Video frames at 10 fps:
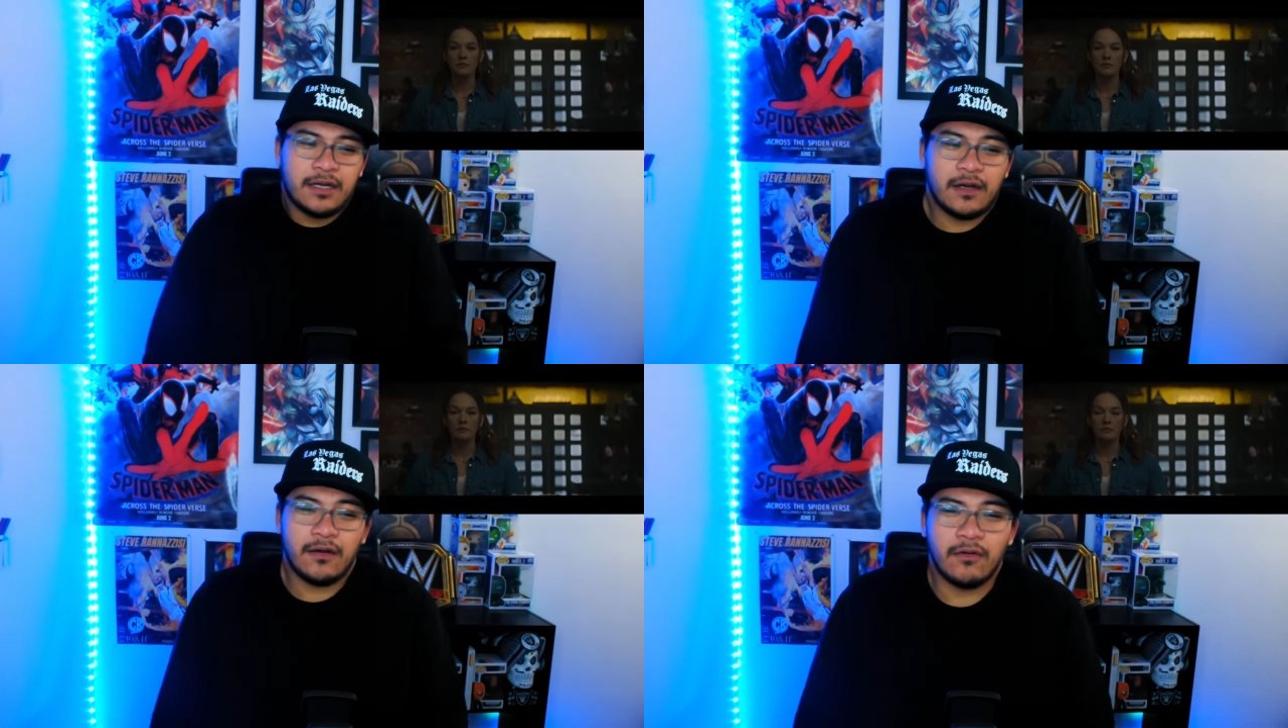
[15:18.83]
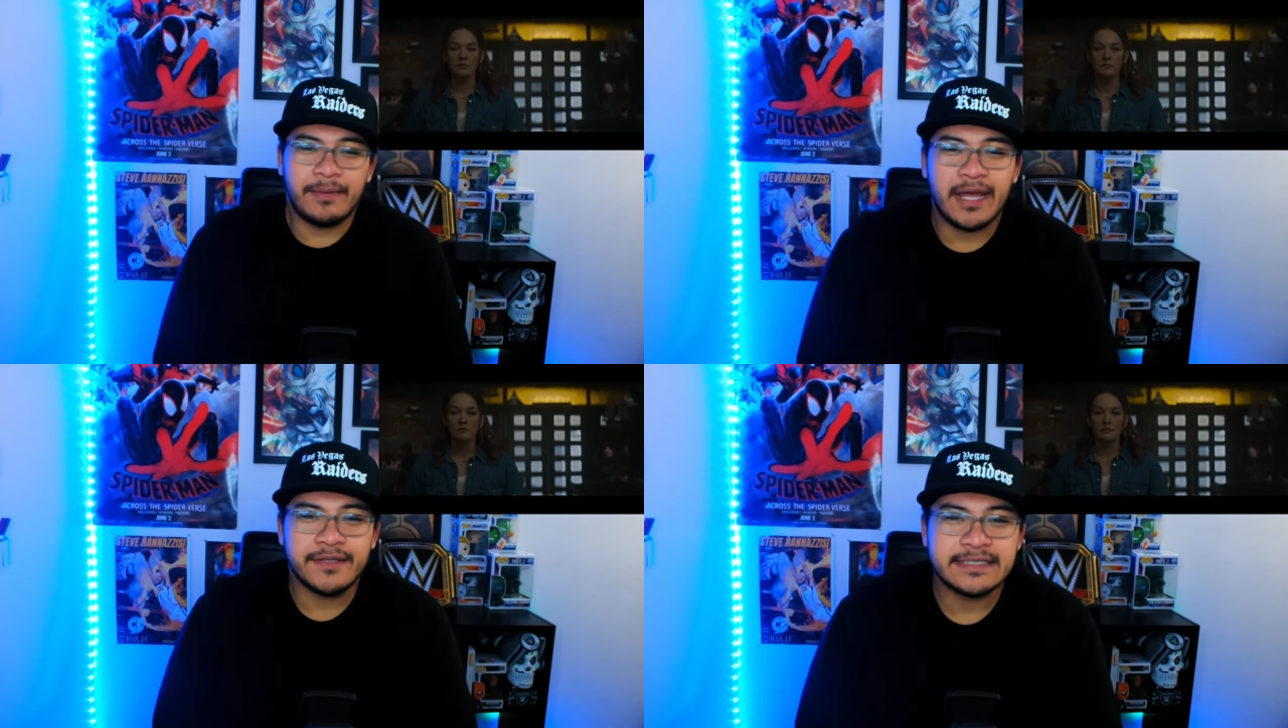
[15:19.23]
Oh
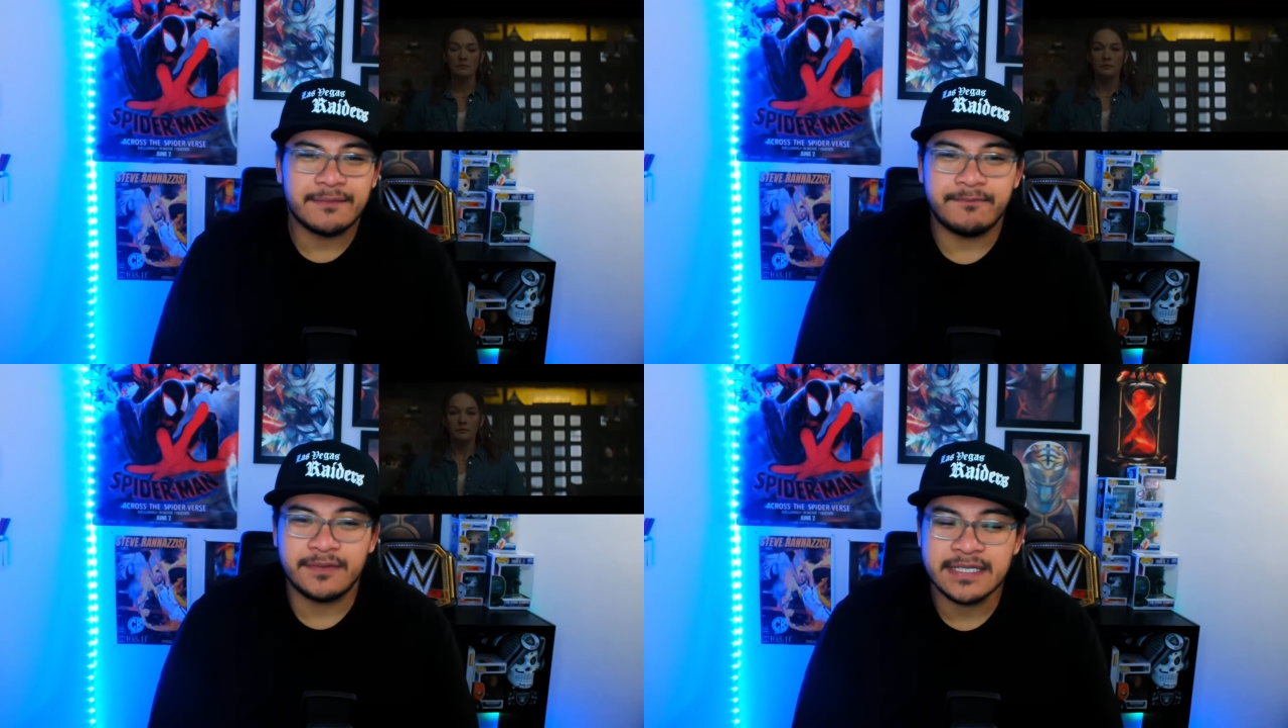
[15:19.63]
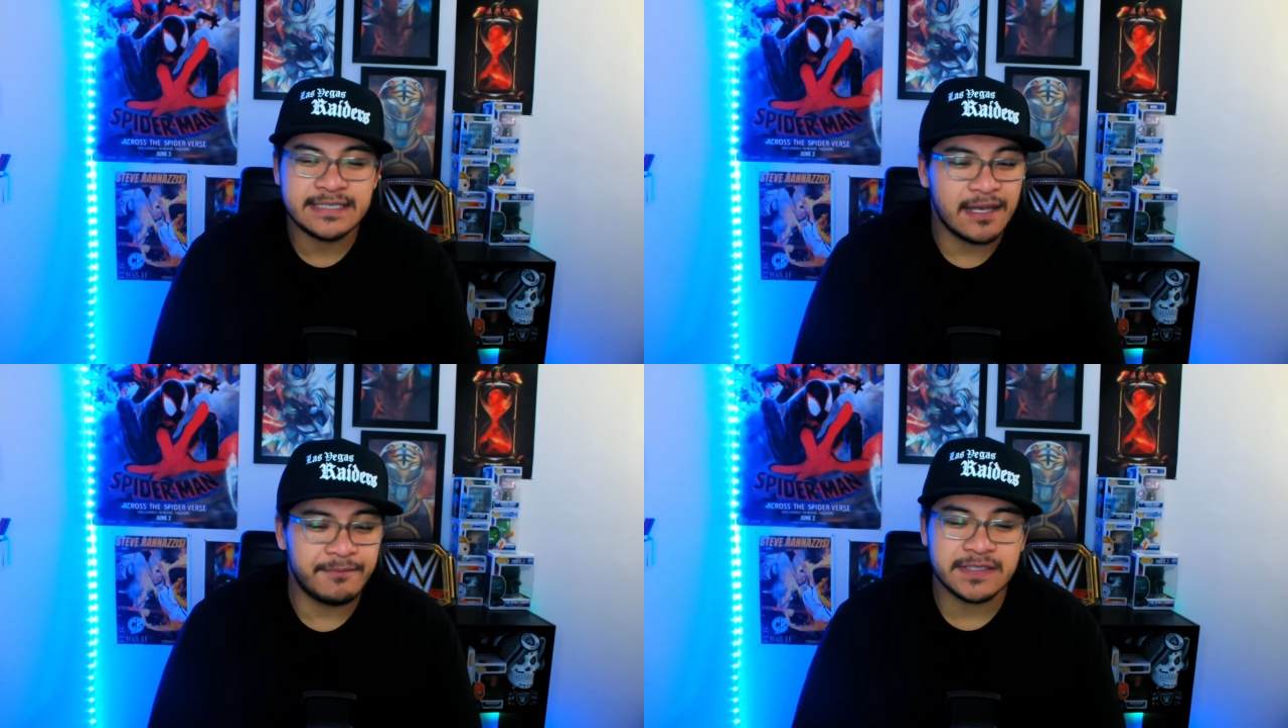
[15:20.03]
man,
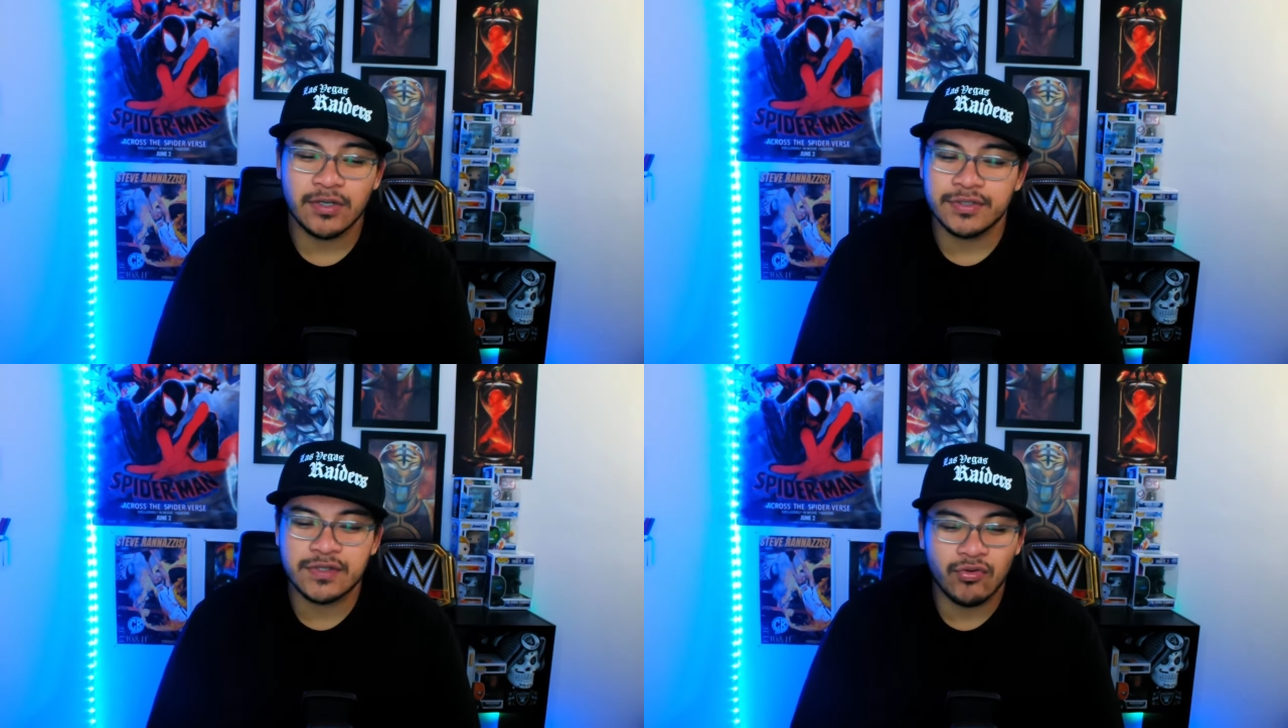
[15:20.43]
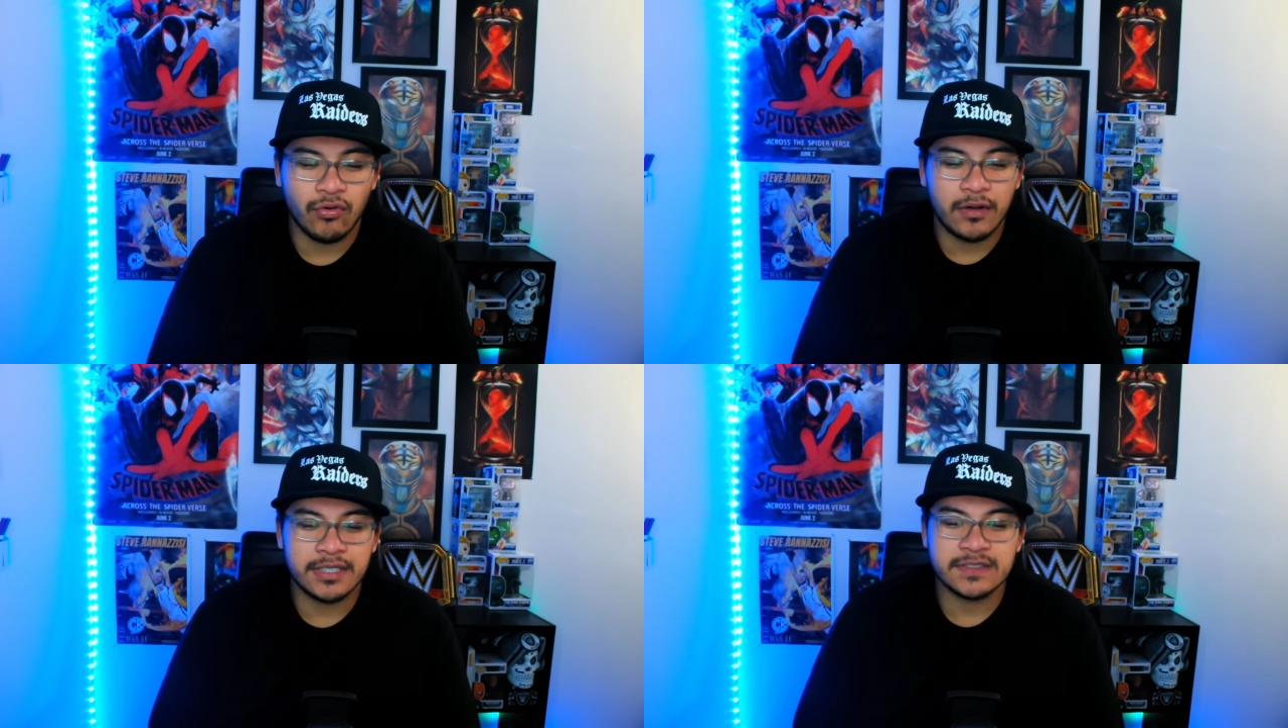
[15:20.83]
this episode is
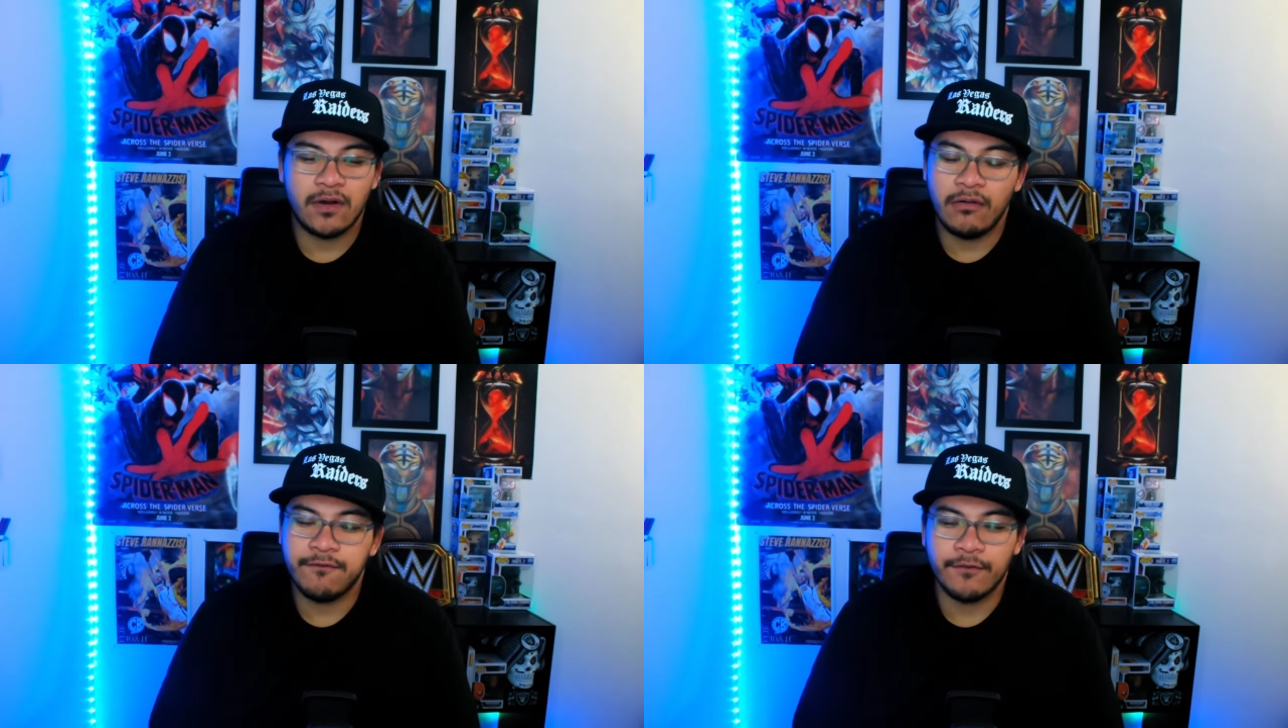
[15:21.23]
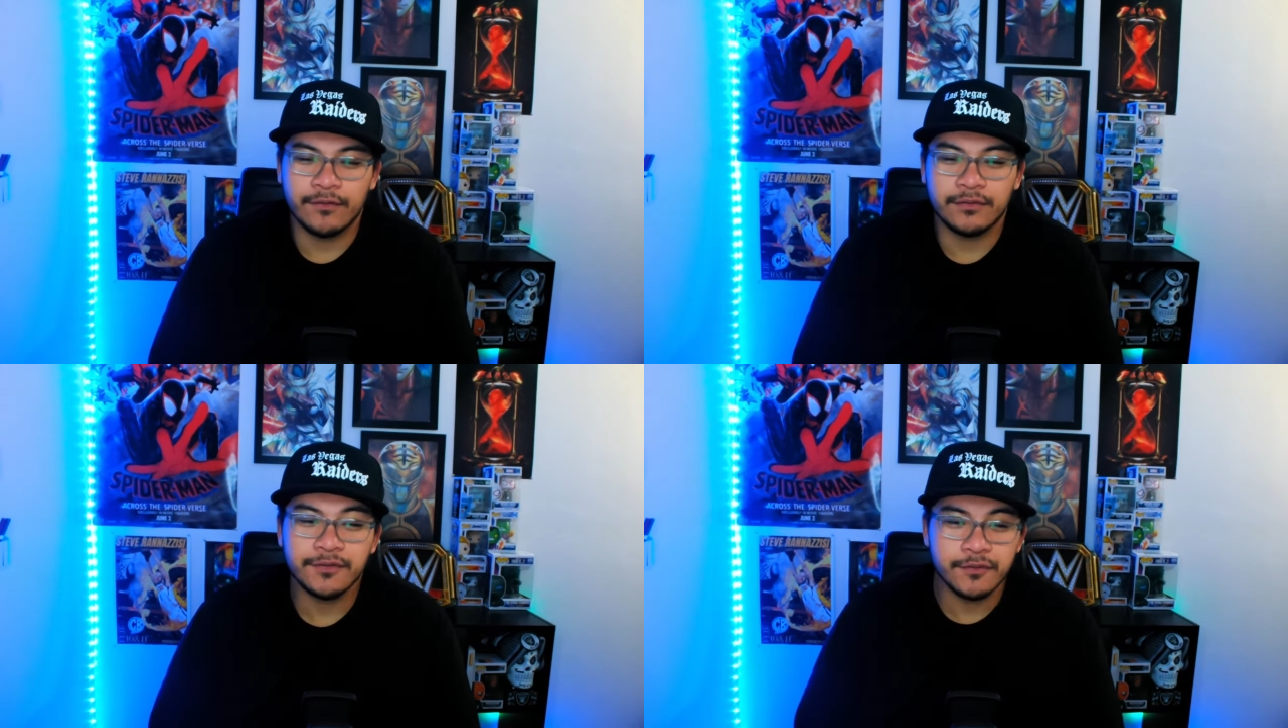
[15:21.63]
throwing us all
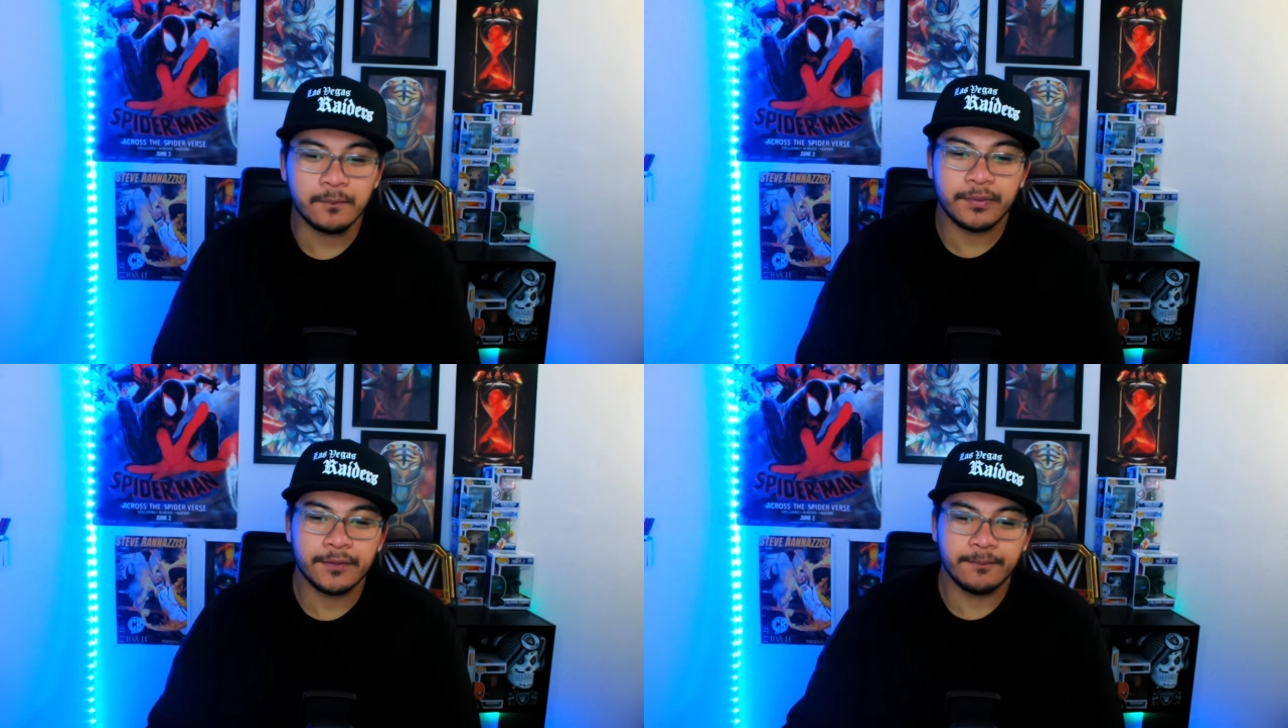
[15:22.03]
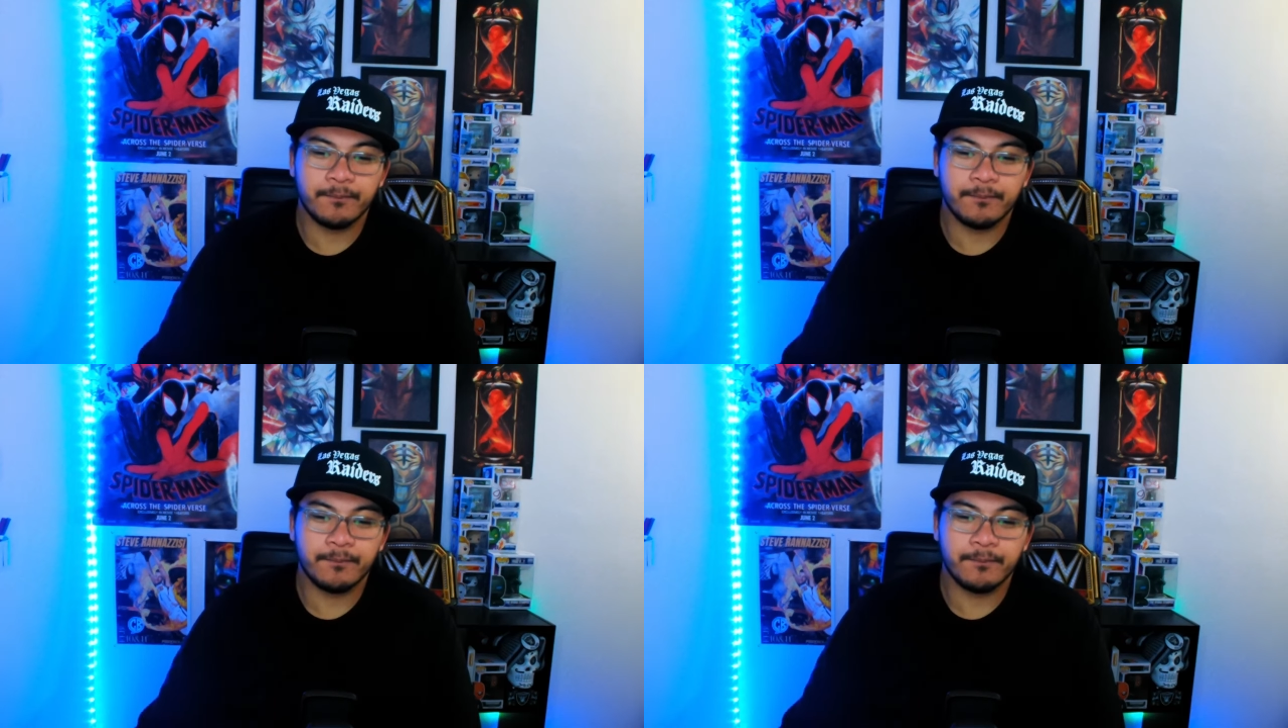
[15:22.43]
for a loop.